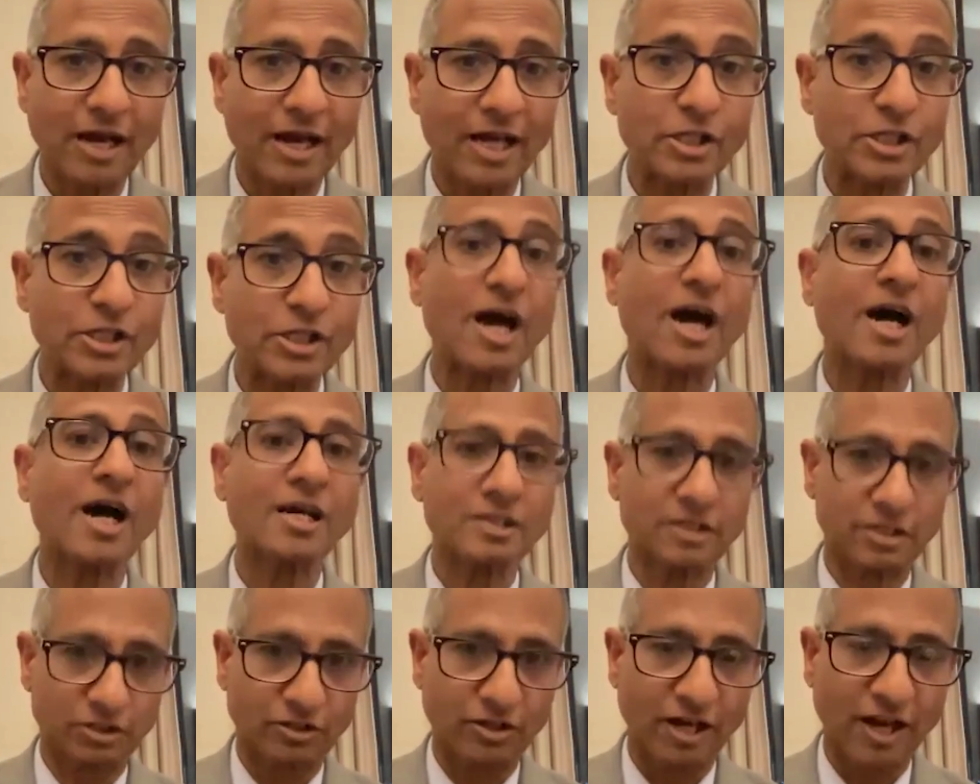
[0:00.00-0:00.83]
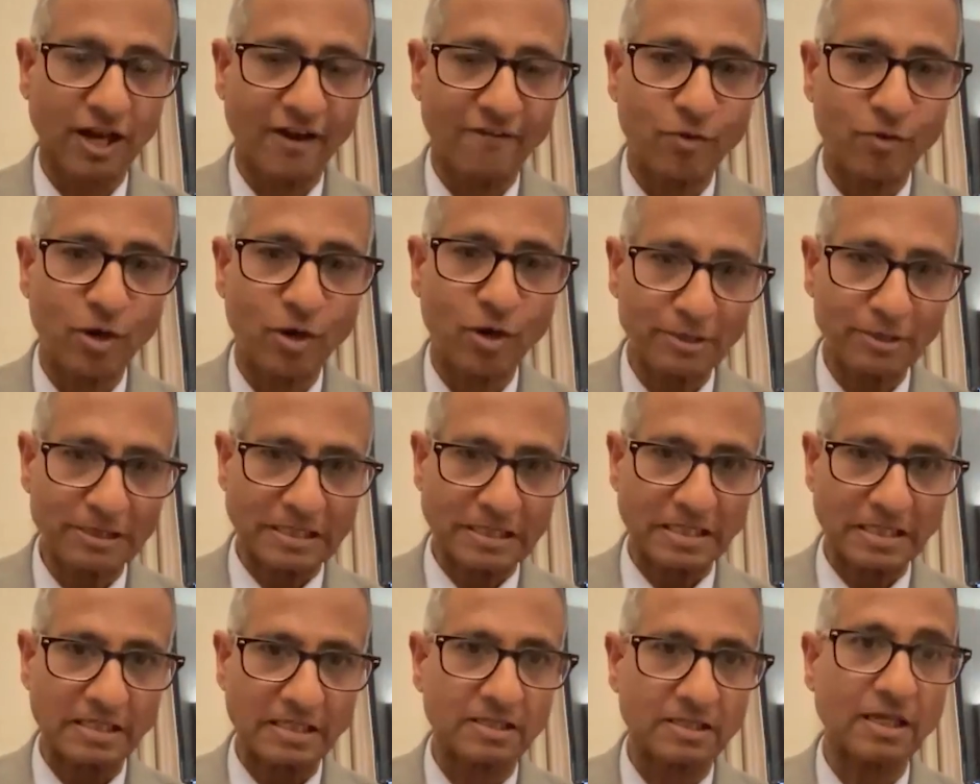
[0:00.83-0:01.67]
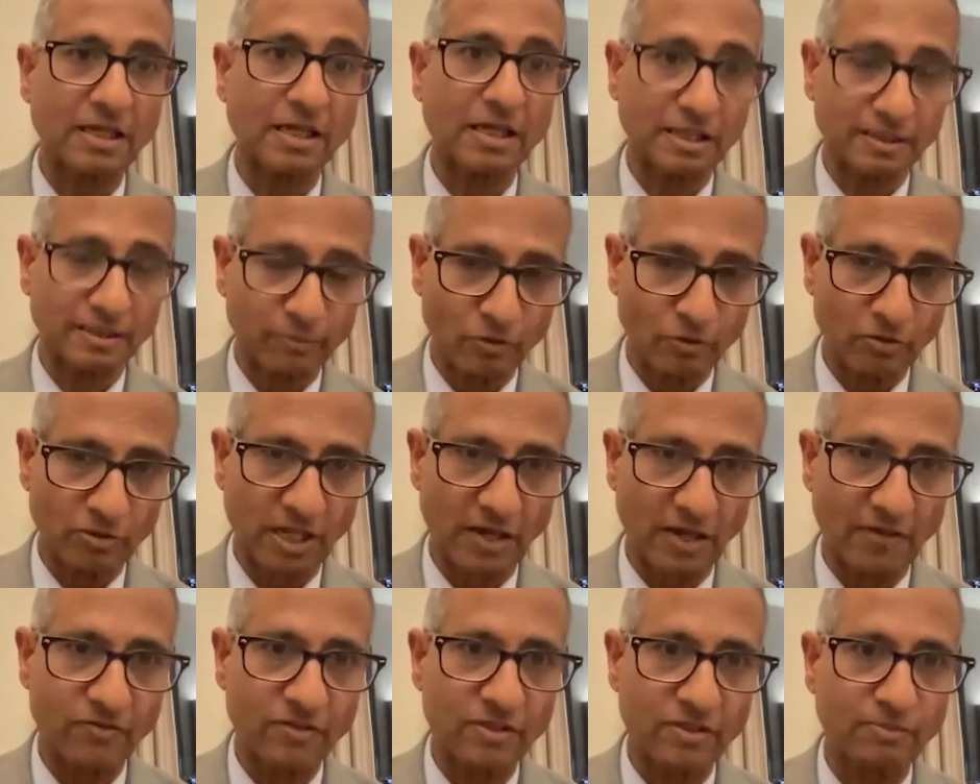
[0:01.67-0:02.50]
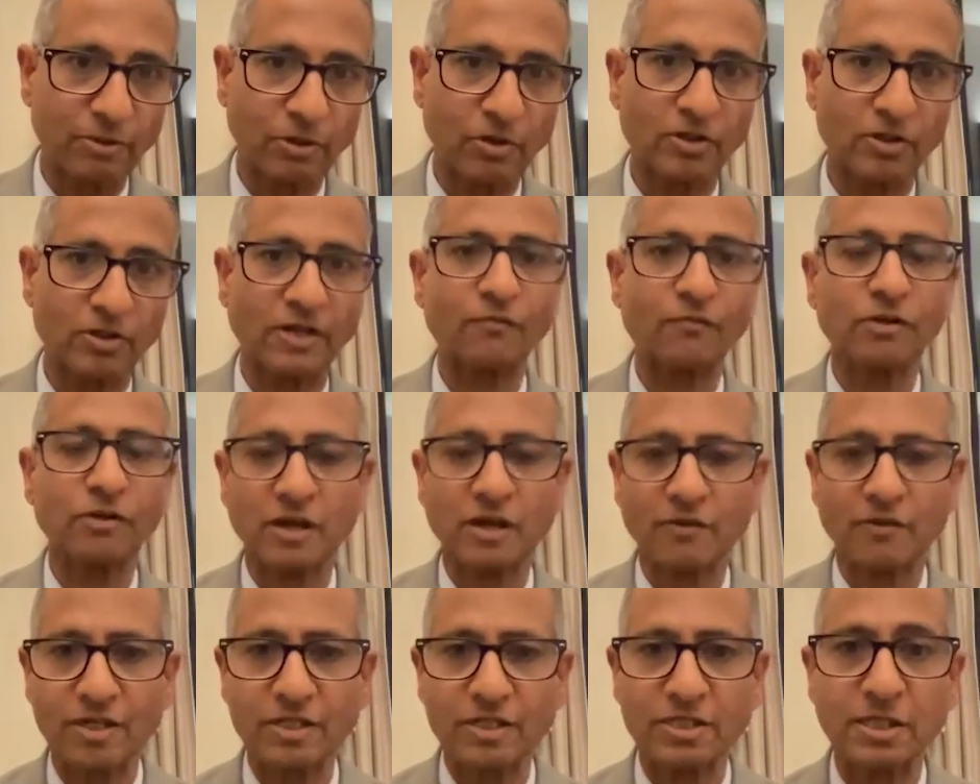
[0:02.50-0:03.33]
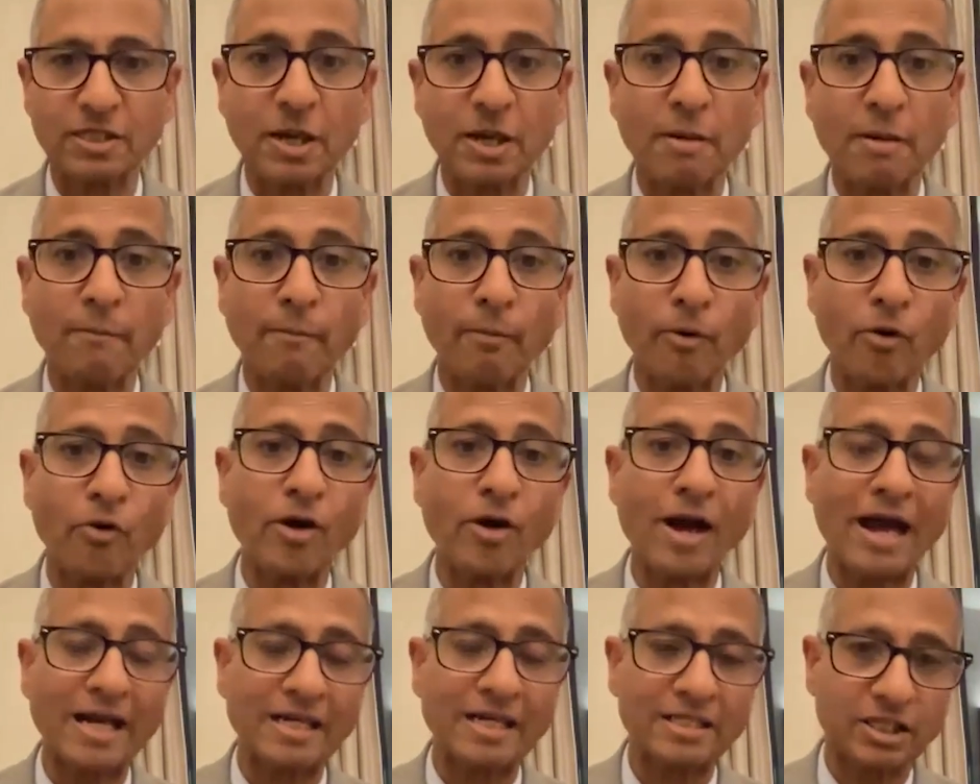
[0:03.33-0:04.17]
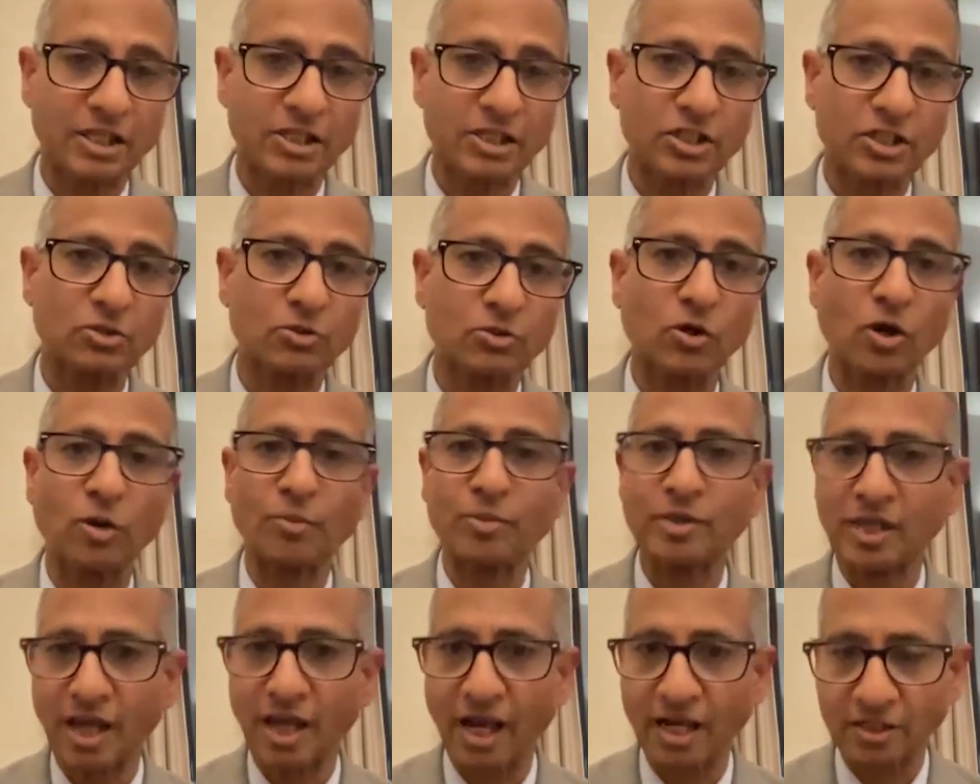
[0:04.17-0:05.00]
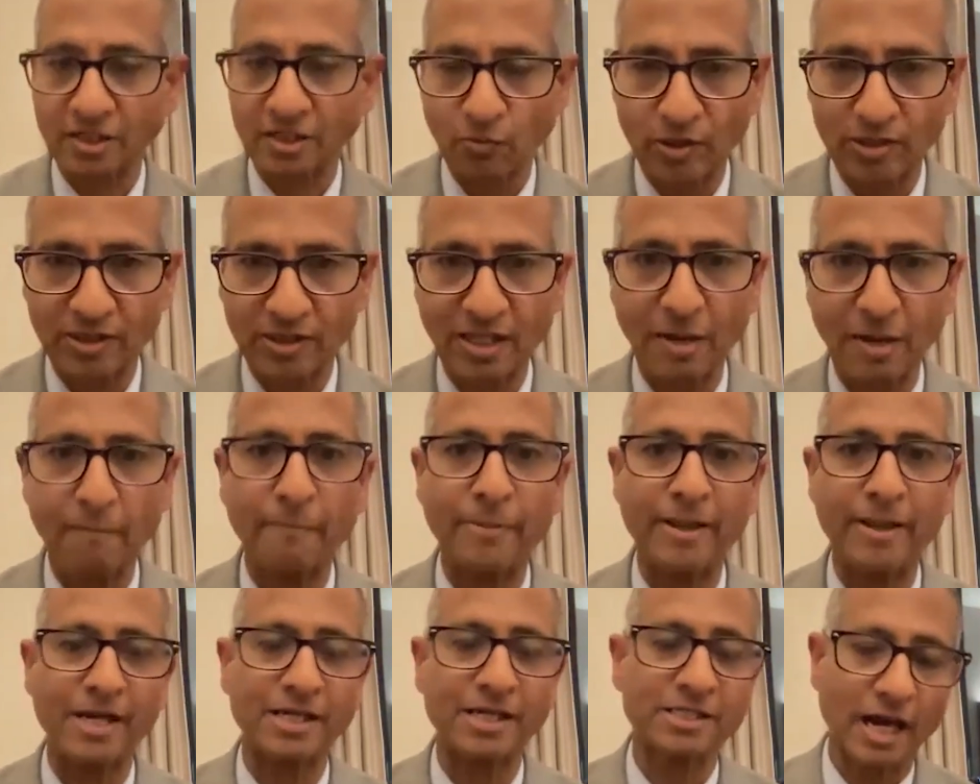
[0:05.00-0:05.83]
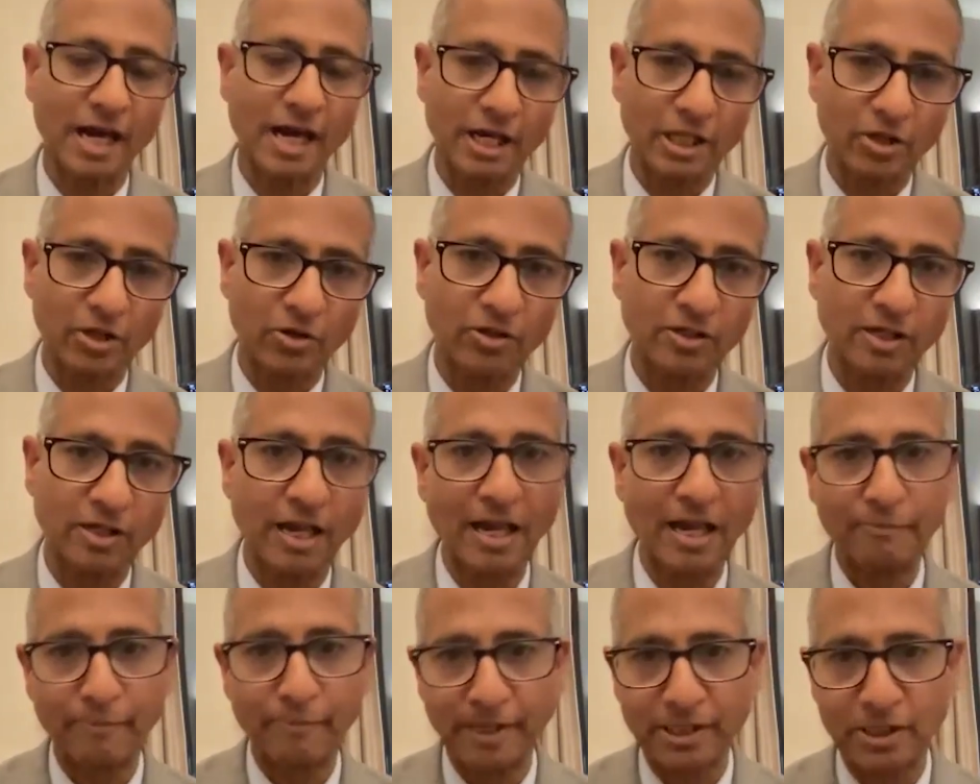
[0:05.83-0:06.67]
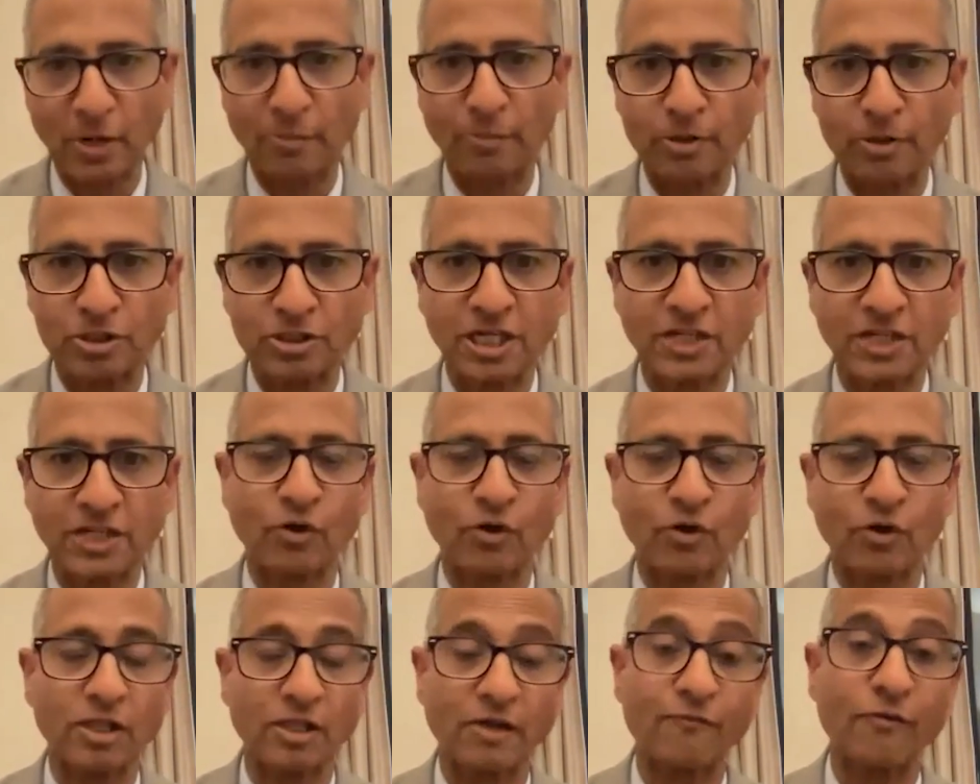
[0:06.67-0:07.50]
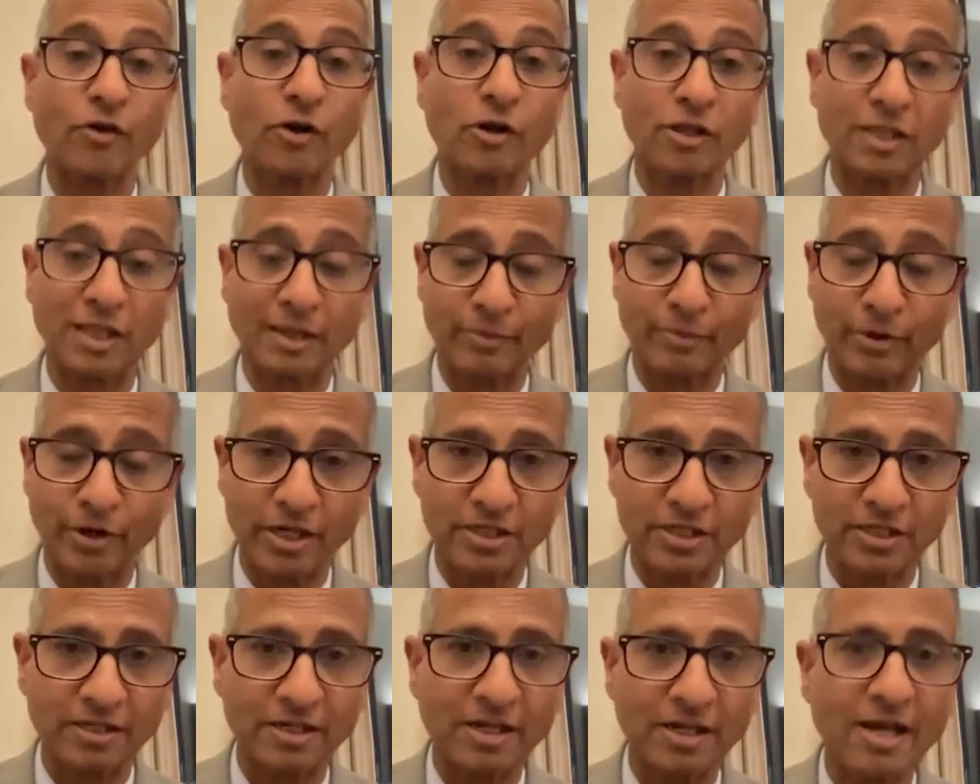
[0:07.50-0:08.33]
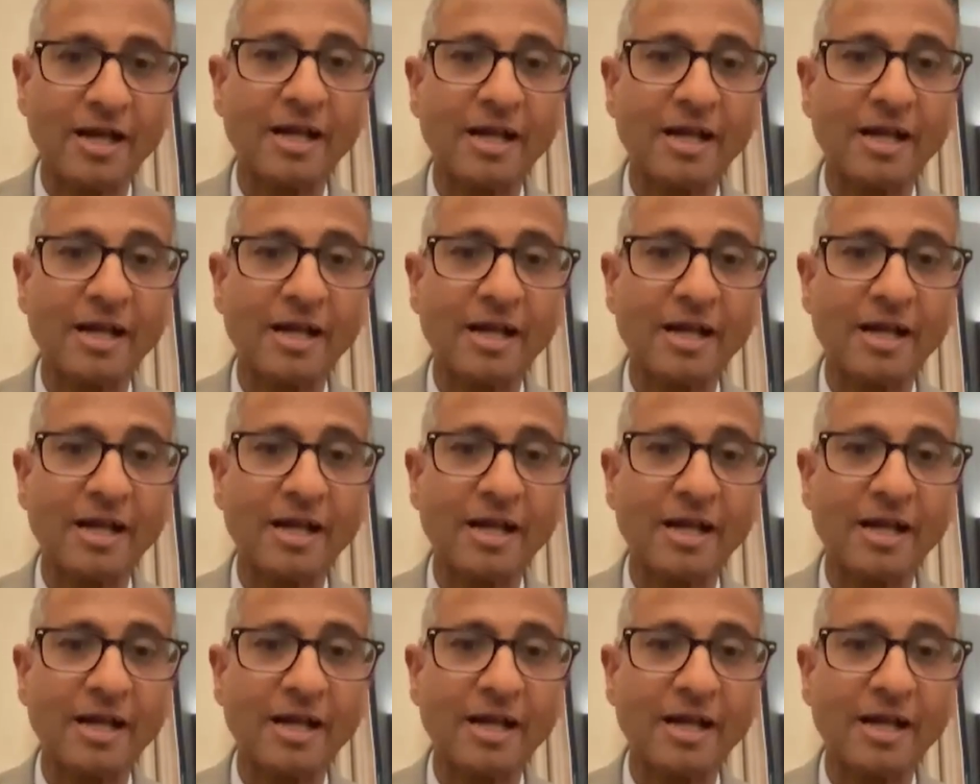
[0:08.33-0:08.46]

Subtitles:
yearned to have more embassies in the Maldives, because it would give us more access to communication with them, better dialogue, and better opportunities for collaboration.